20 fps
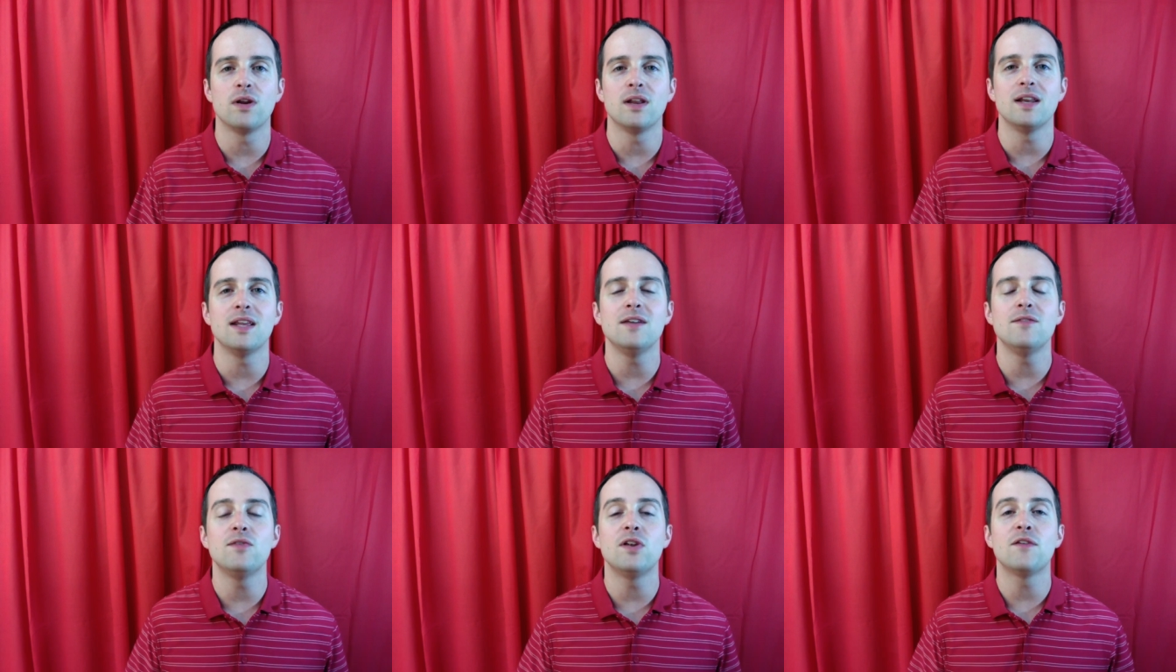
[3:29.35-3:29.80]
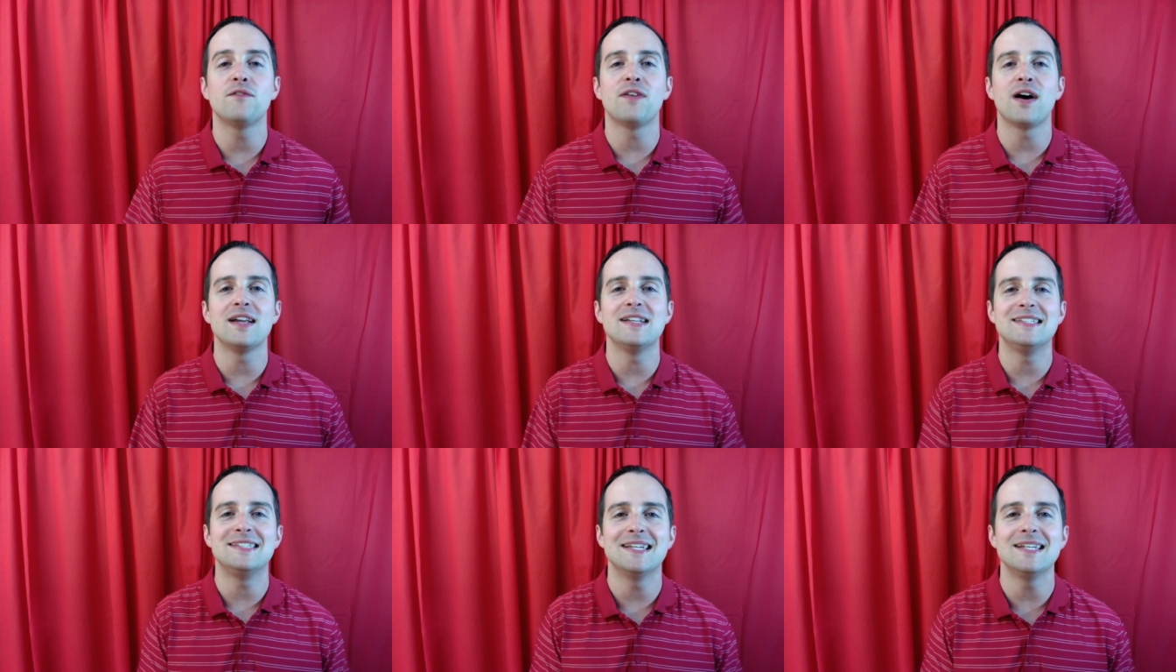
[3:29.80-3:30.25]
And even if
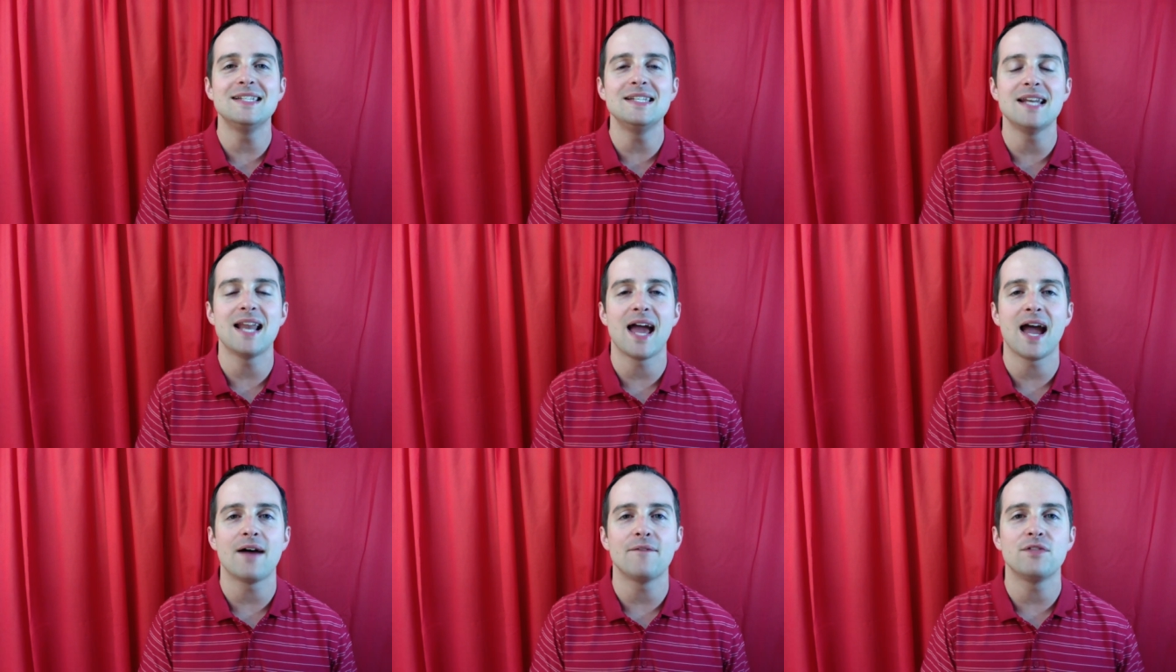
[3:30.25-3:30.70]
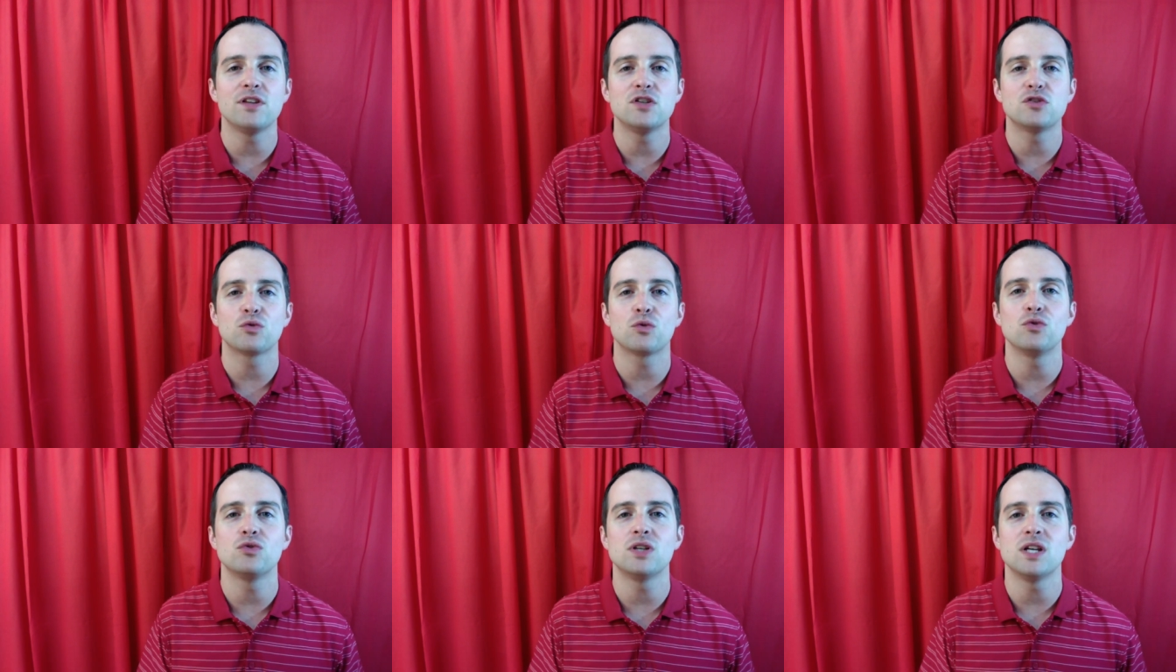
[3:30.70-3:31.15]
I didn't have these
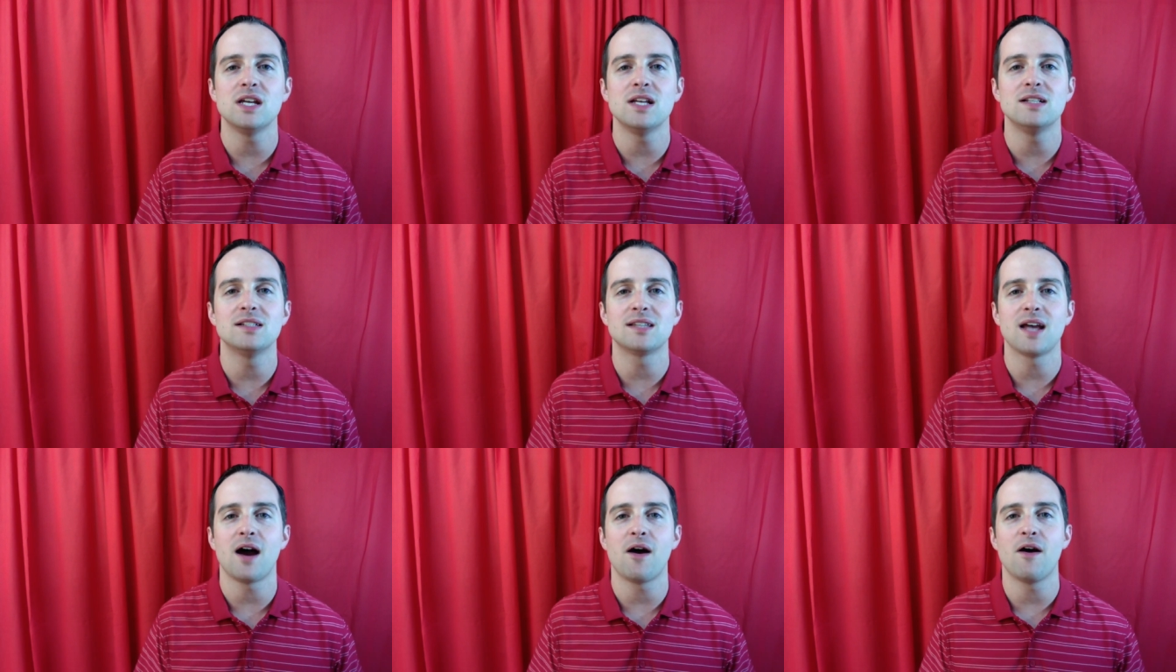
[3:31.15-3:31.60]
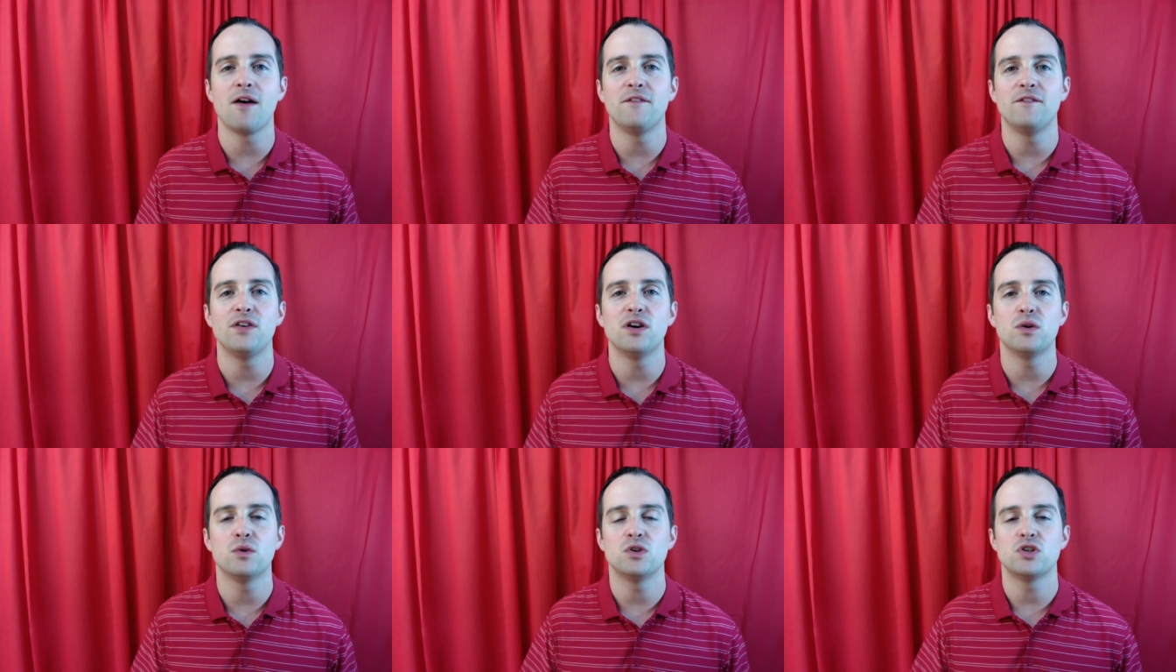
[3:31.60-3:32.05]
routines, how I
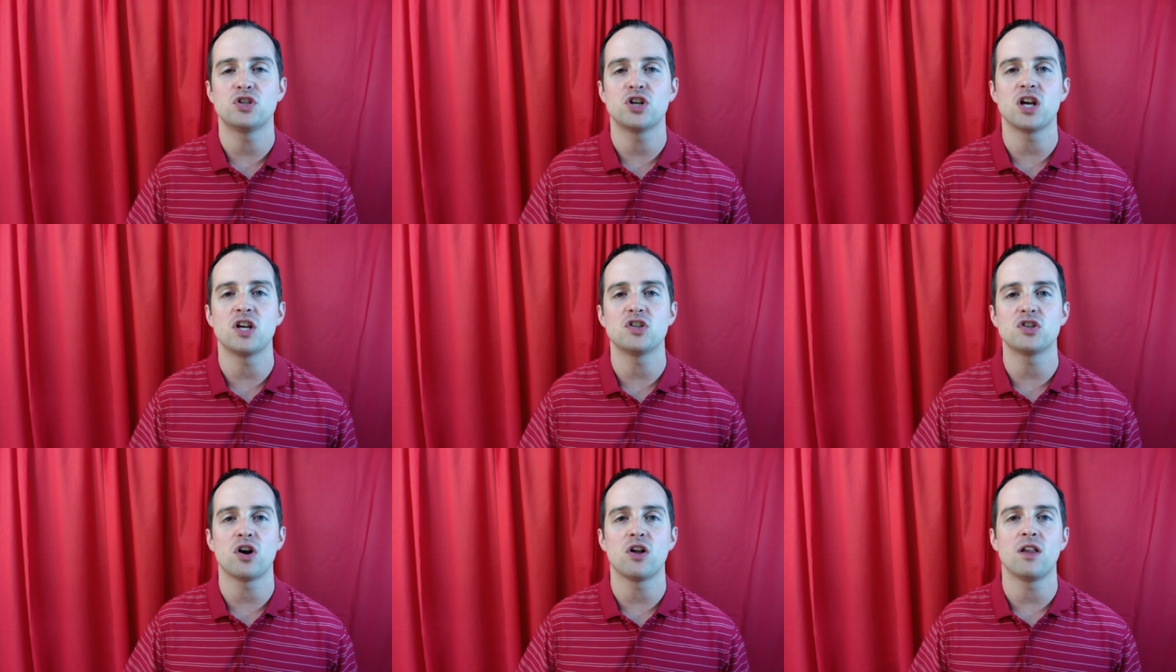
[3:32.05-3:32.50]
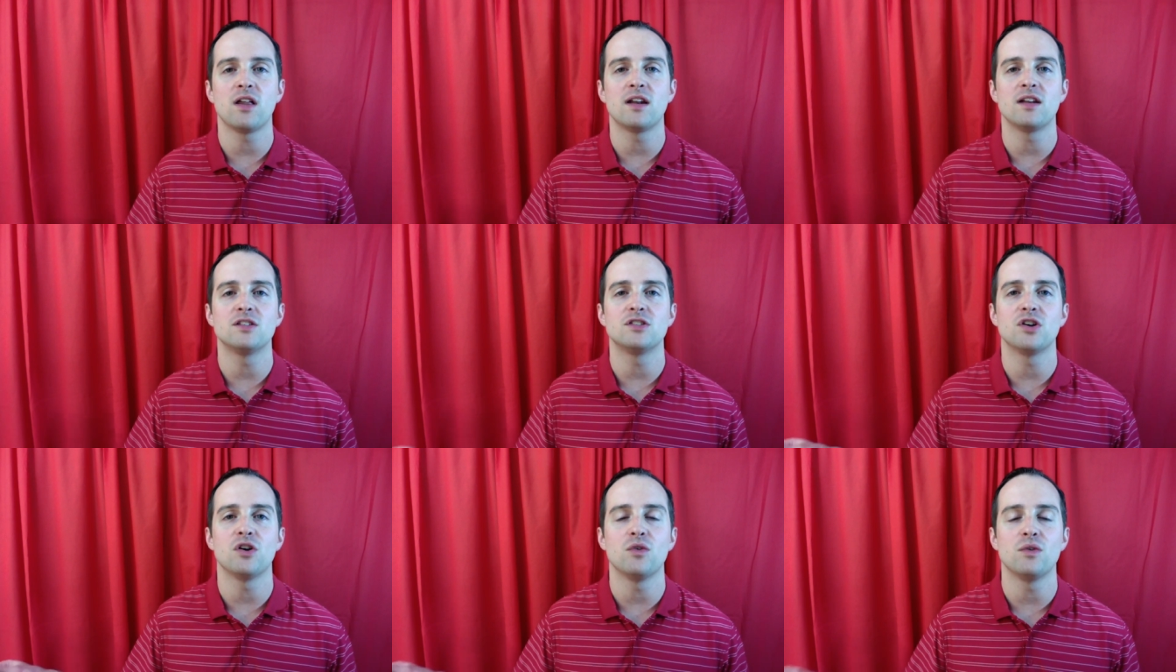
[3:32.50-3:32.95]
feel would change all on
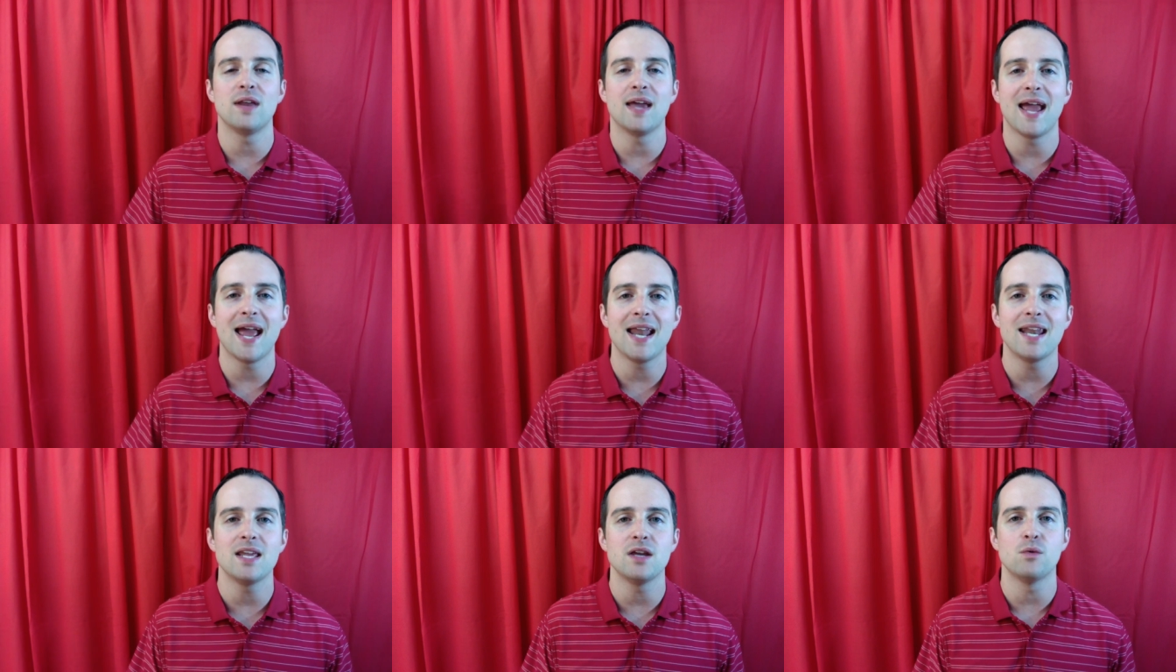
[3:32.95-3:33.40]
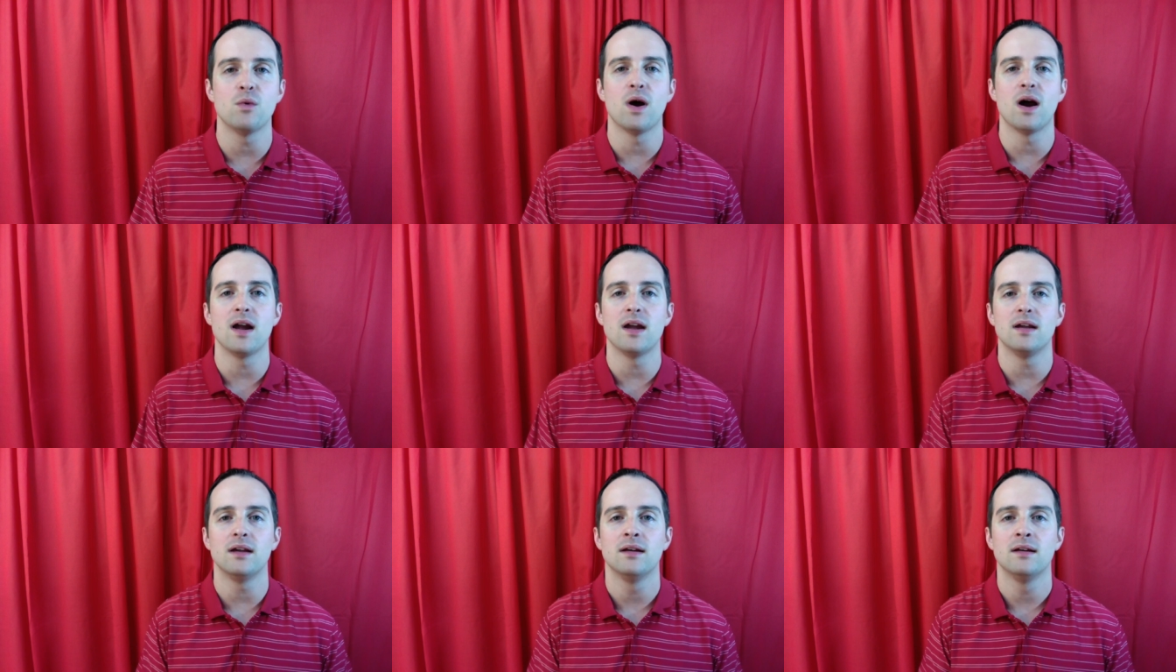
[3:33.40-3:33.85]
its own
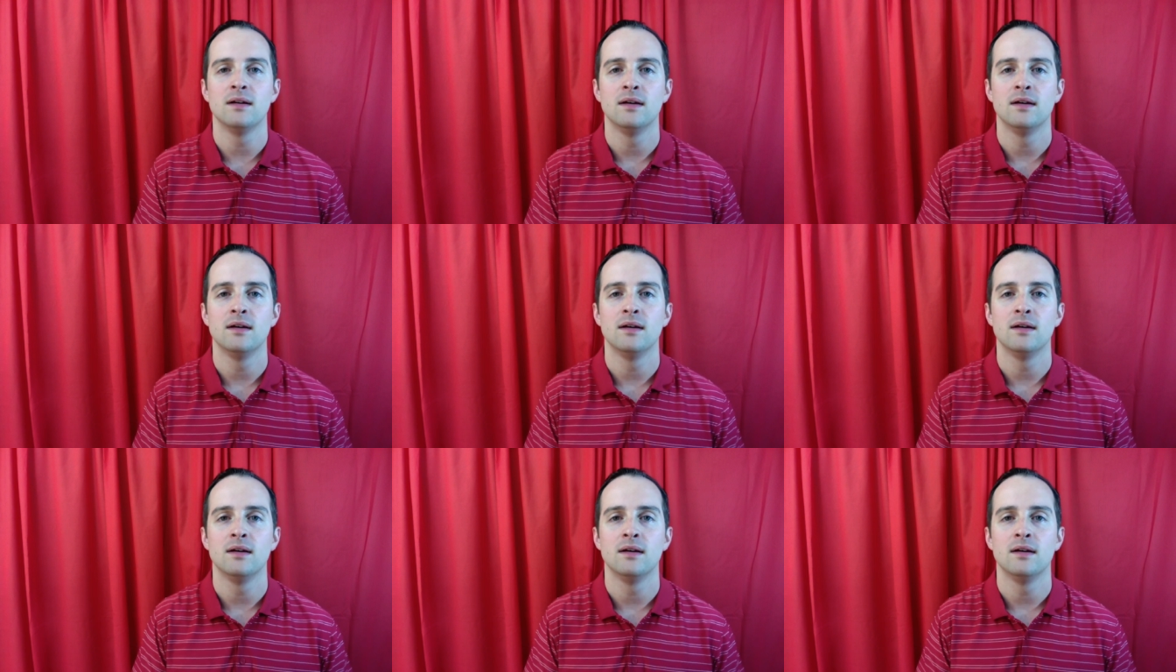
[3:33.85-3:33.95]
anyway.